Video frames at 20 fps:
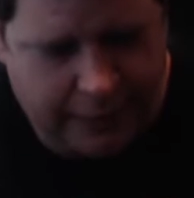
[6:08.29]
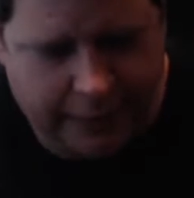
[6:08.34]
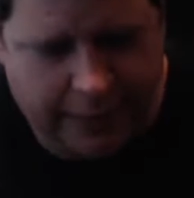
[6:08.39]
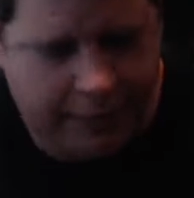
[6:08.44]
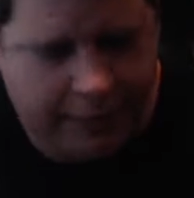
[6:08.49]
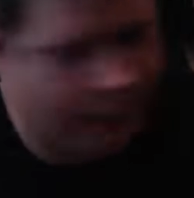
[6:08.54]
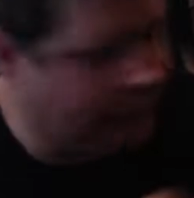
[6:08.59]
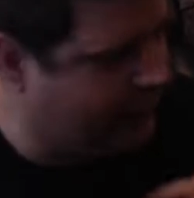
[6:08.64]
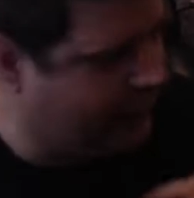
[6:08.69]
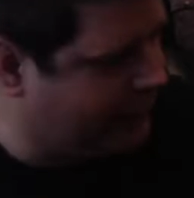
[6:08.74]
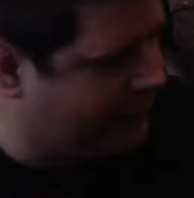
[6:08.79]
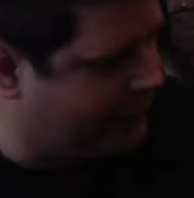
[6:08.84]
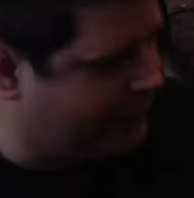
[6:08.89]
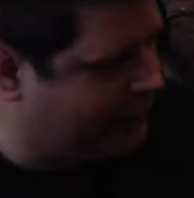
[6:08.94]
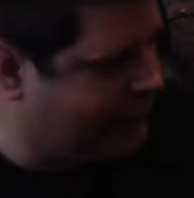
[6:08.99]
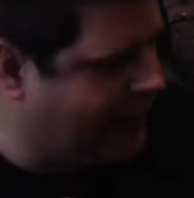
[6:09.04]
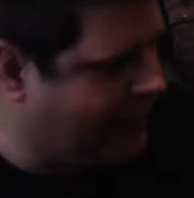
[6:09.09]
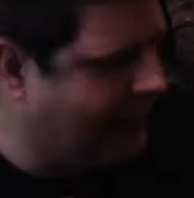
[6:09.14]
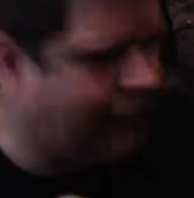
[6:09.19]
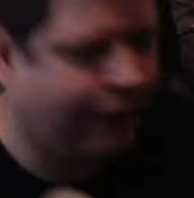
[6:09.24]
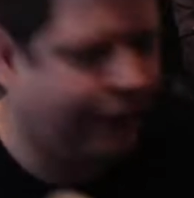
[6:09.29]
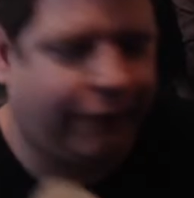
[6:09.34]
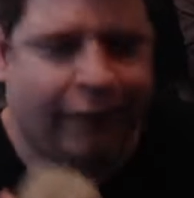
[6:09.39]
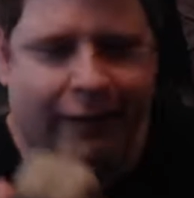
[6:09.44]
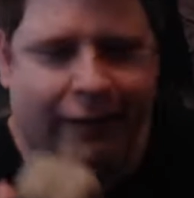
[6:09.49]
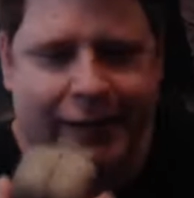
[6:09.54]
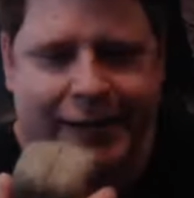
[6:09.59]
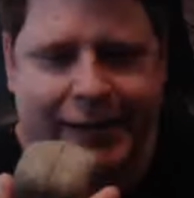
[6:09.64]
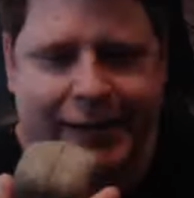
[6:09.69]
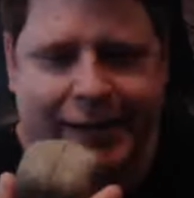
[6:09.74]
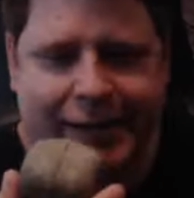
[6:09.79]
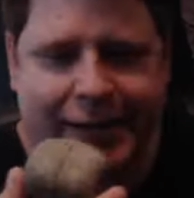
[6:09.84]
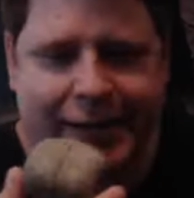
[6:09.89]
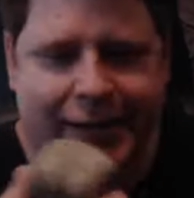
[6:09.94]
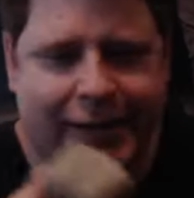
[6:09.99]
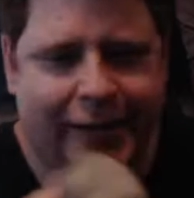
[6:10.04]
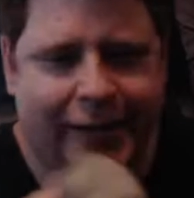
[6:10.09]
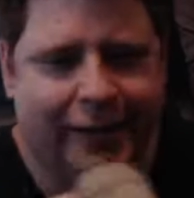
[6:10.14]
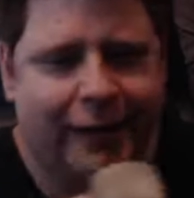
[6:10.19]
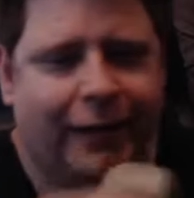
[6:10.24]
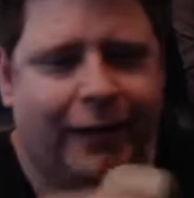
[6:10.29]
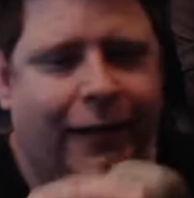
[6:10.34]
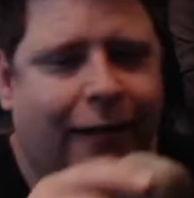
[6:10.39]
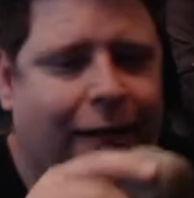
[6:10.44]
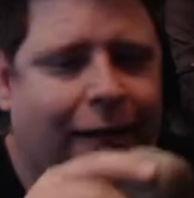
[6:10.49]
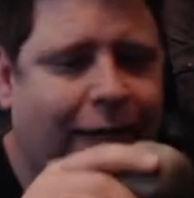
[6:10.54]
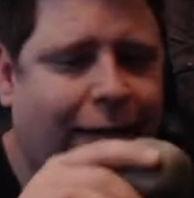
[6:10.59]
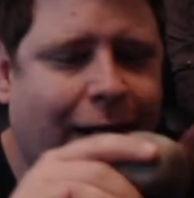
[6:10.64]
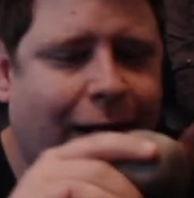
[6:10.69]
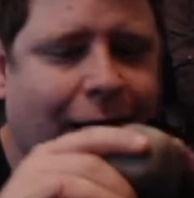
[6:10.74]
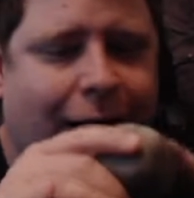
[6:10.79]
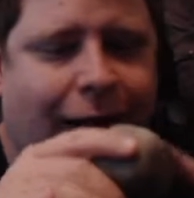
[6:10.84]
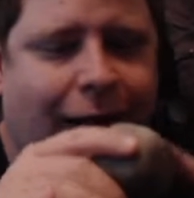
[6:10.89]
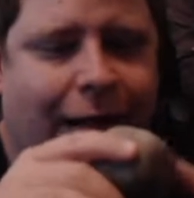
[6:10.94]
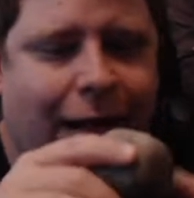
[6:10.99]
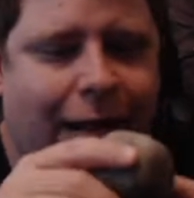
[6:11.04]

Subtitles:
Look at the sack, for instance, here, right?